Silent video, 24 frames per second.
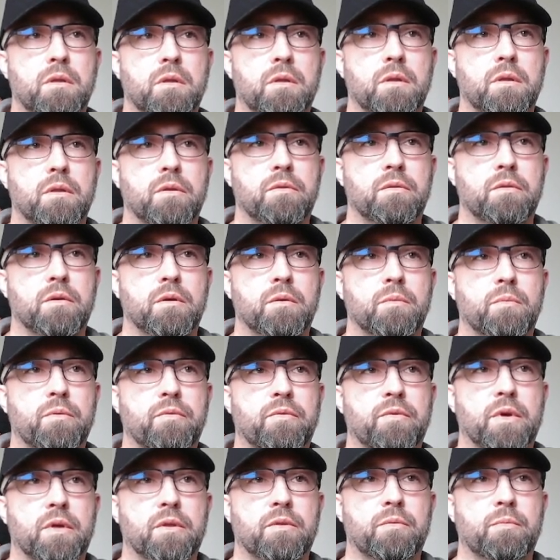Let's see, we've
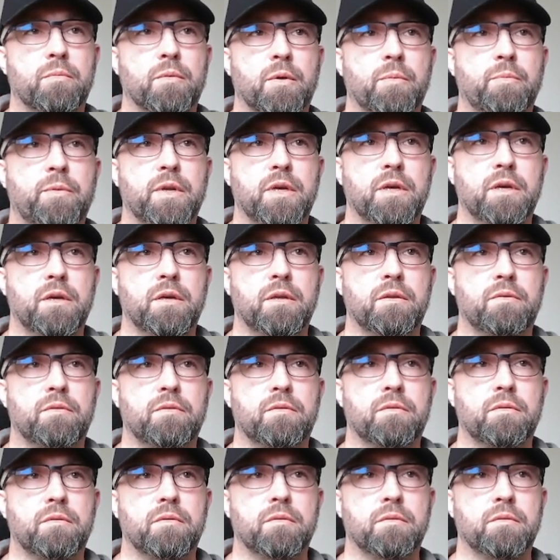got some
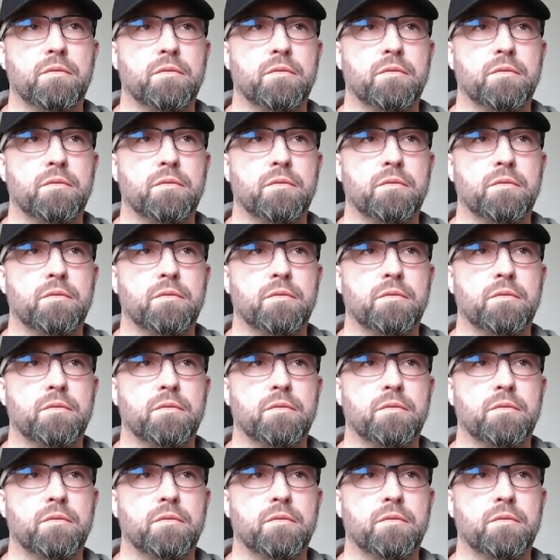updates.